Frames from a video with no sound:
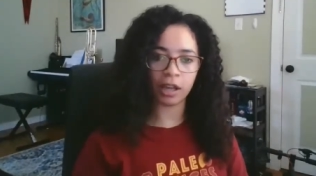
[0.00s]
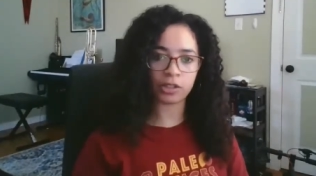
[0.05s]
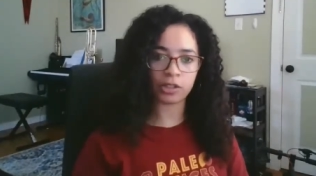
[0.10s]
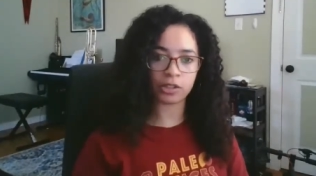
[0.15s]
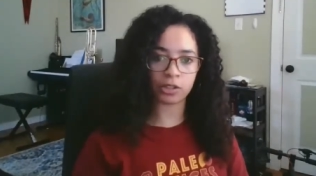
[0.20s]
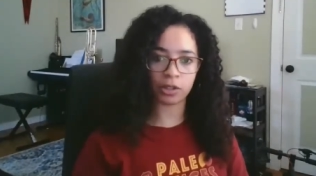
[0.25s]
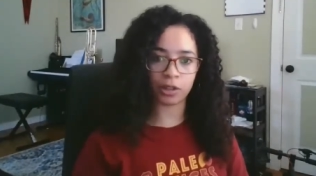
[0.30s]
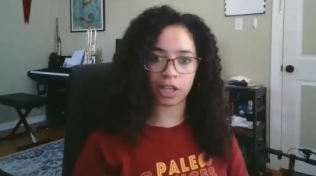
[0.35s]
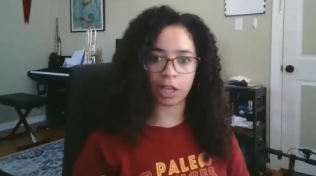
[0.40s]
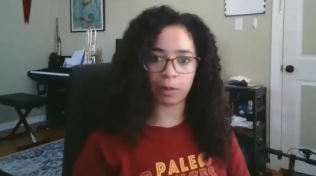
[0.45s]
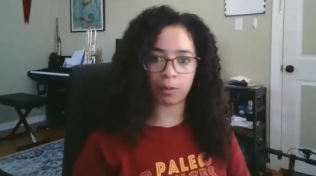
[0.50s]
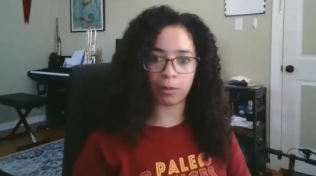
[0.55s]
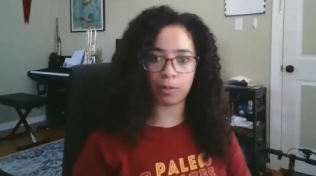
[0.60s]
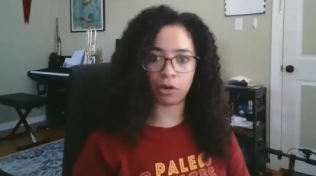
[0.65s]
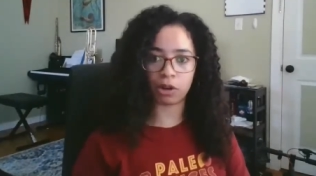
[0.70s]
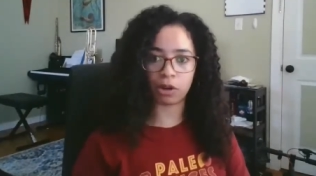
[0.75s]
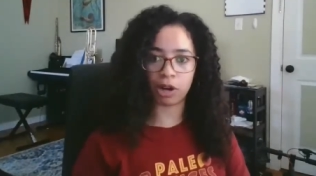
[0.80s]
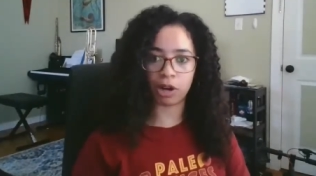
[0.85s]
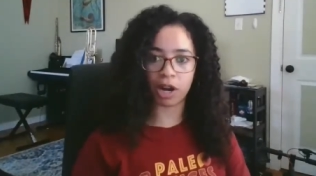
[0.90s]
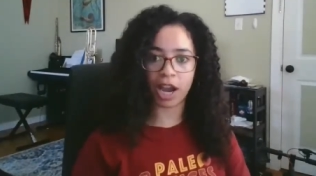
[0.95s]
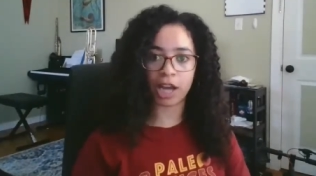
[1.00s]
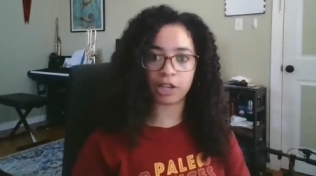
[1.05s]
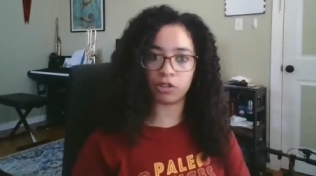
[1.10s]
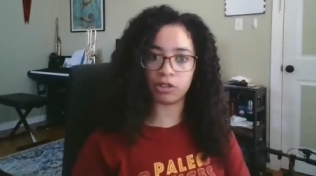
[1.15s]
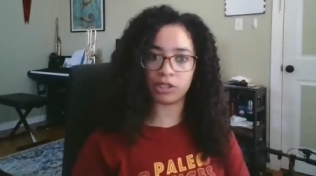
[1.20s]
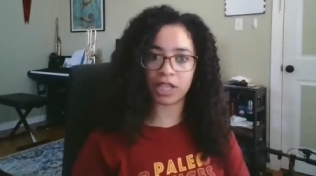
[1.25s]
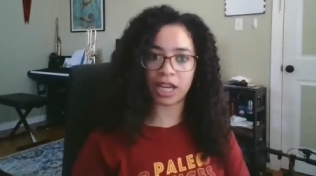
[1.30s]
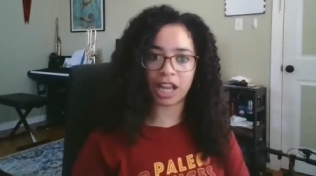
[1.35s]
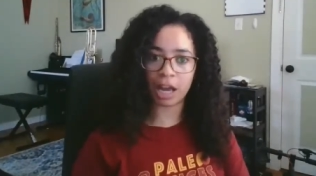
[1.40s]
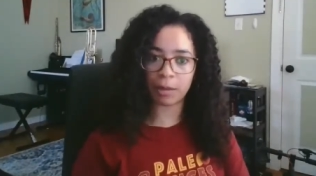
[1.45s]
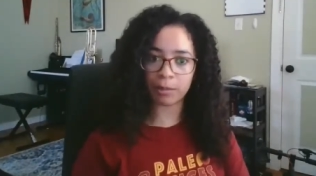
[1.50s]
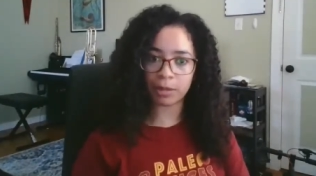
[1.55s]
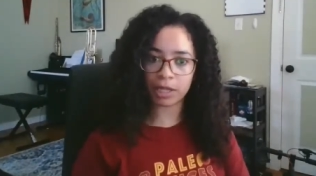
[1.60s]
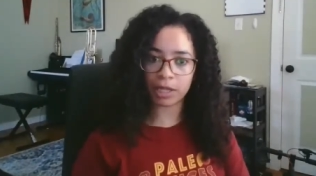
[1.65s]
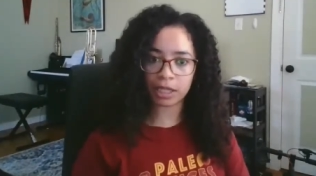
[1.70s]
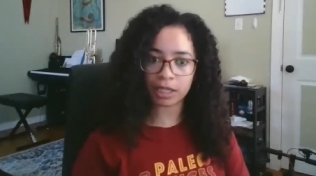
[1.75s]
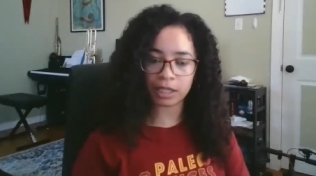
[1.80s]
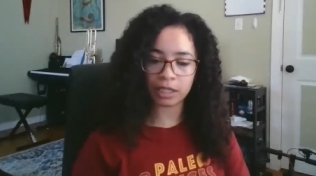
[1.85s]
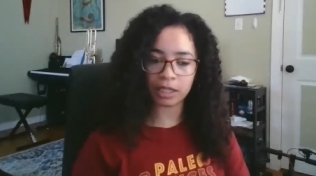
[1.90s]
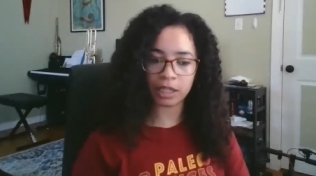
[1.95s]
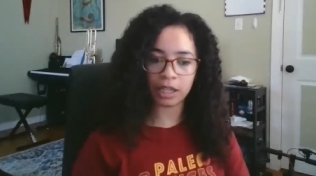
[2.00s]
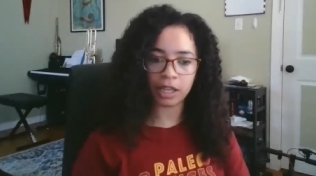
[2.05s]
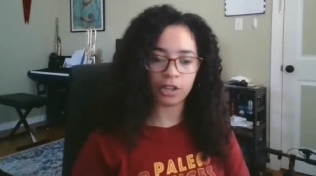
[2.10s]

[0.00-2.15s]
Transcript: so they could be more hydrodynamic.